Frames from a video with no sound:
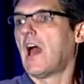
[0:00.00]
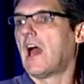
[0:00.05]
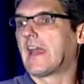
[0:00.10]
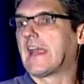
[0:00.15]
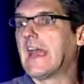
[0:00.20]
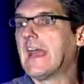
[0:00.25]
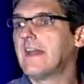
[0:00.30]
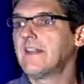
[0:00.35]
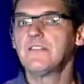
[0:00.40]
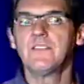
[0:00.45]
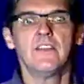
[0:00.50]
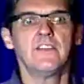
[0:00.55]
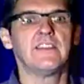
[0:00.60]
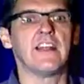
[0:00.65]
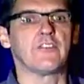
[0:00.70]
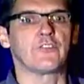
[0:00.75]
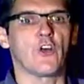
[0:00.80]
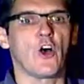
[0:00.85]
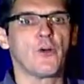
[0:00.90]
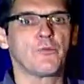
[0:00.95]
Again,
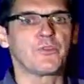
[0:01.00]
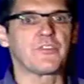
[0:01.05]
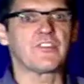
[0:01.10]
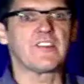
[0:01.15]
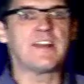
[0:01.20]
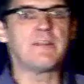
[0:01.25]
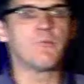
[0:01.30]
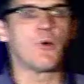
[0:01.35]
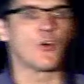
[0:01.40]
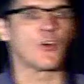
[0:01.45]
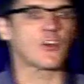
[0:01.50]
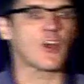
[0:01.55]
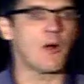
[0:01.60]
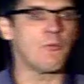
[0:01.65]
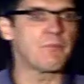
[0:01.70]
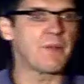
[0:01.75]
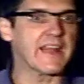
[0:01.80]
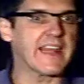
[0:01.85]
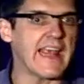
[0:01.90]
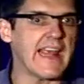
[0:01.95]
there's obviously more
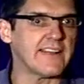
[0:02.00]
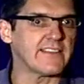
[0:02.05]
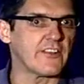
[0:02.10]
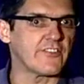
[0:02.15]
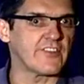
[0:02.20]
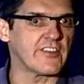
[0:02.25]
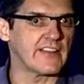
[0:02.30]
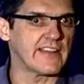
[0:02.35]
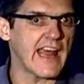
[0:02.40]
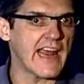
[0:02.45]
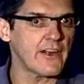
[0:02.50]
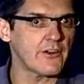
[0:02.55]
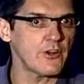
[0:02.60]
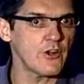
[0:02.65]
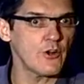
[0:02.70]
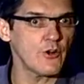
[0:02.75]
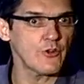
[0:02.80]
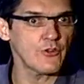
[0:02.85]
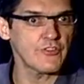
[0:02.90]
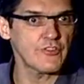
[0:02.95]
complicated
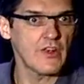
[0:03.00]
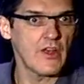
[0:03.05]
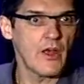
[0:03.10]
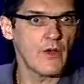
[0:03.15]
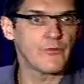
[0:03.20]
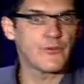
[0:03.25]
scenarios.